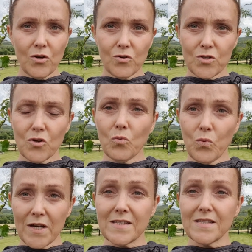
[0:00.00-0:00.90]
so
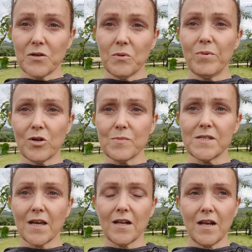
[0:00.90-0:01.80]
as I said, it would become
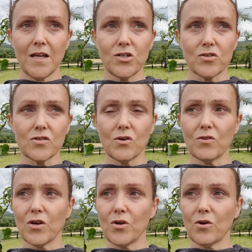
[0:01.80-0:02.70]
second nature, so
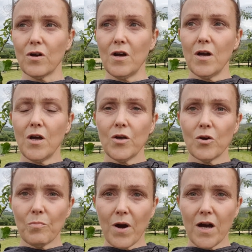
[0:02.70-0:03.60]
that your
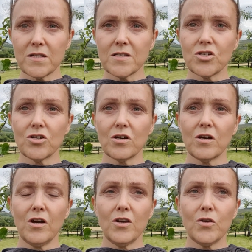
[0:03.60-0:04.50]
posture,
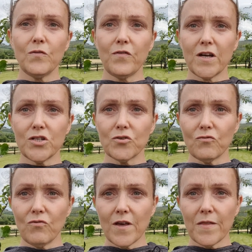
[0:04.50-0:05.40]
you find your
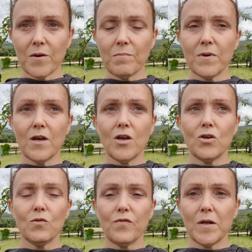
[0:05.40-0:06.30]
rhythm, you
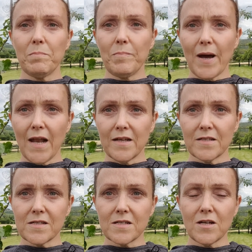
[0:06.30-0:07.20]
feel
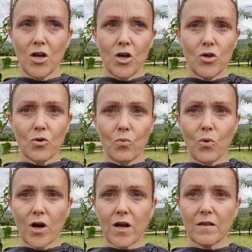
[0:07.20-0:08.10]
balanced, you're
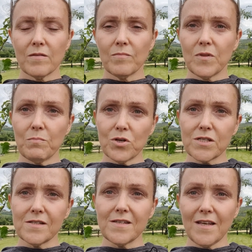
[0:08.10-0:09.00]
working the
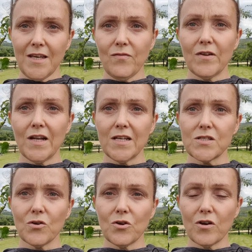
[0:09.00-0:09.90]
muscles evenly. So
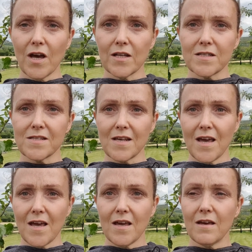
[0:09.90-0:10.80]
you're not,
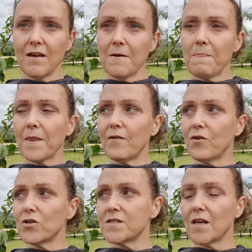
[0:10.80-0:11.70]
say, if
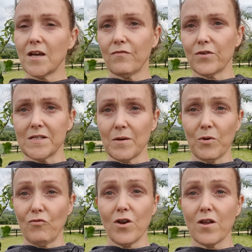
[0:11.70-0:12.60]
you're, say, for example,
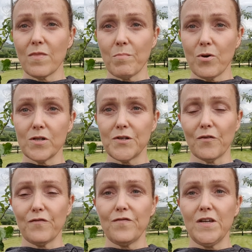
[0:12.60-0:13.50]
running on the balls of your
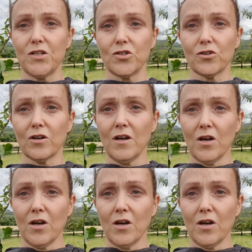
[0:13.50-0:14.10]
feet, you're